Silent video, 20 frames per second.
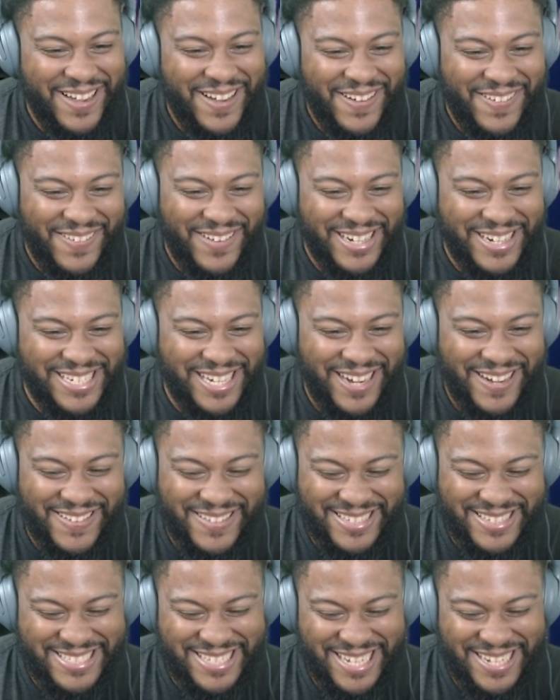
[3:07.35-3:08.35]
Watch how
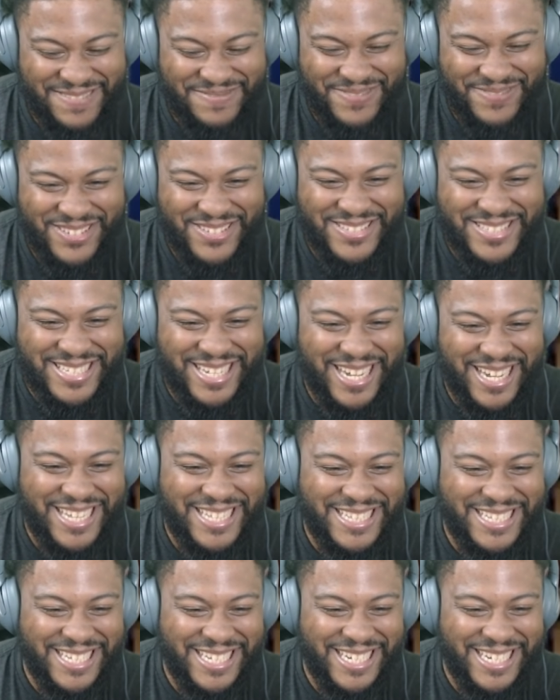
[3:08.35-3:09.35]
his head pokes out at
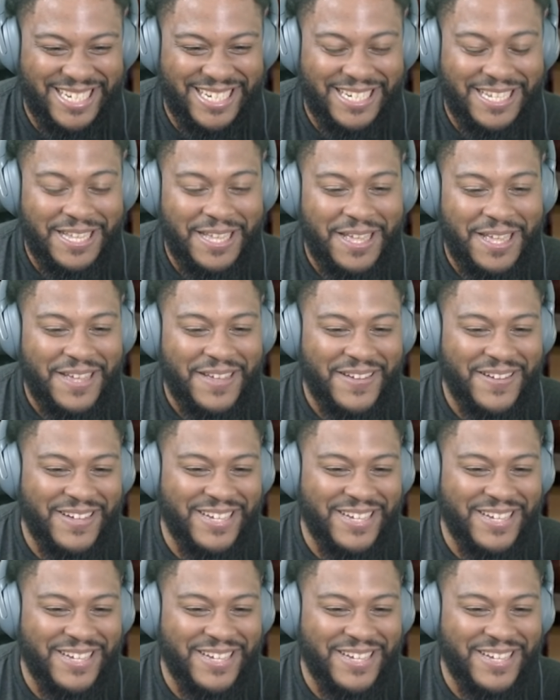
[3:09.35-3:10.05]
the end.